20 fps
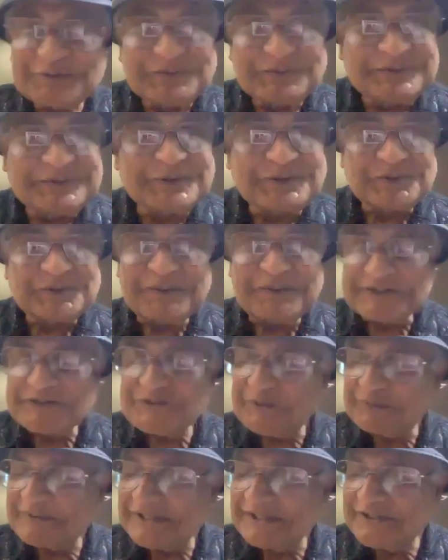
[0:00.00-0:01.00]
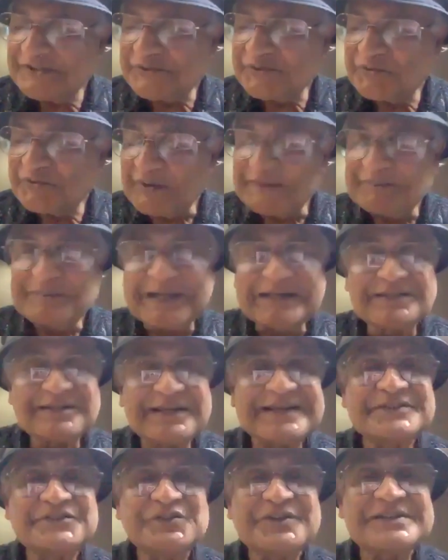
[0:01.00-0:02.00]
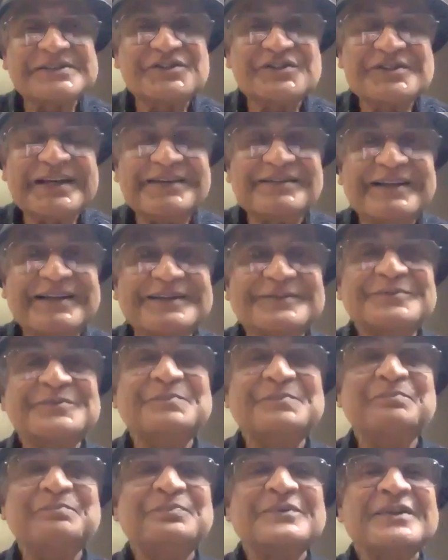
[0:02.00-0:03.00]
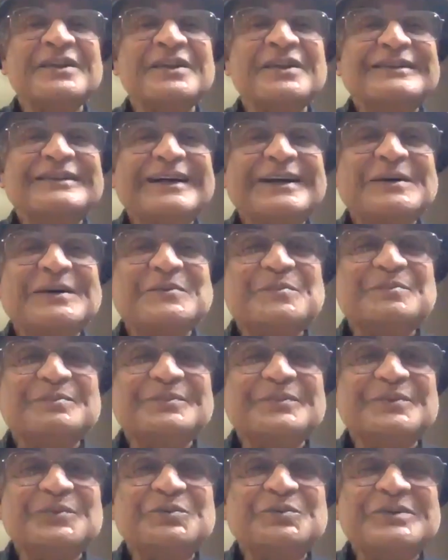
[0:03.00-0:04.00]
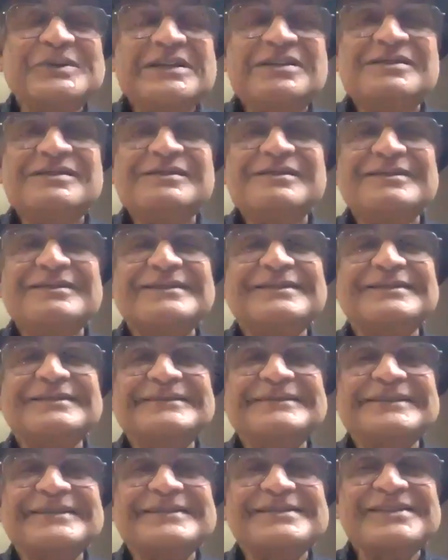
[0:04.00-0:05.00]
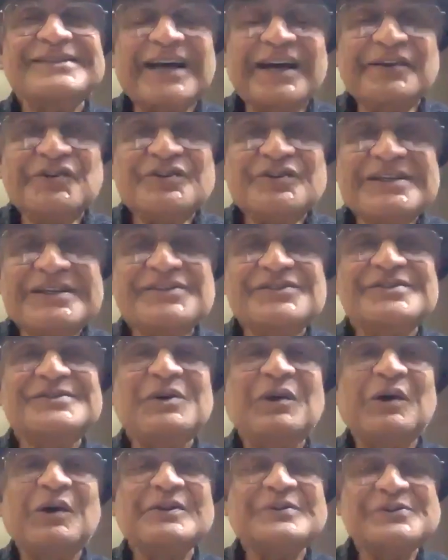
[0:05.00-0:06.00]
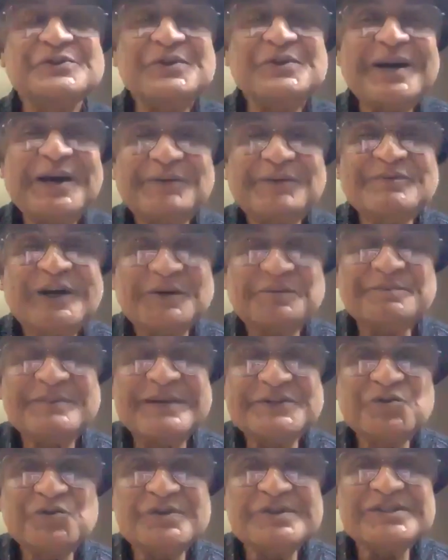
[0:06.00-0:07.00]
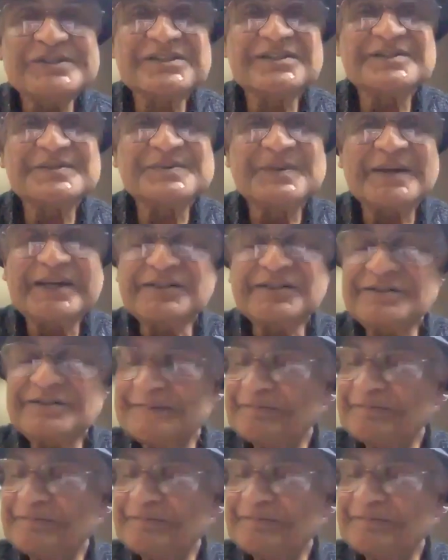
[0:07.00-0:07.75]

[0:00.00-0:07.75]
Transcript: into too much of a history, but let's just say that we scientists also have our prejudices, right?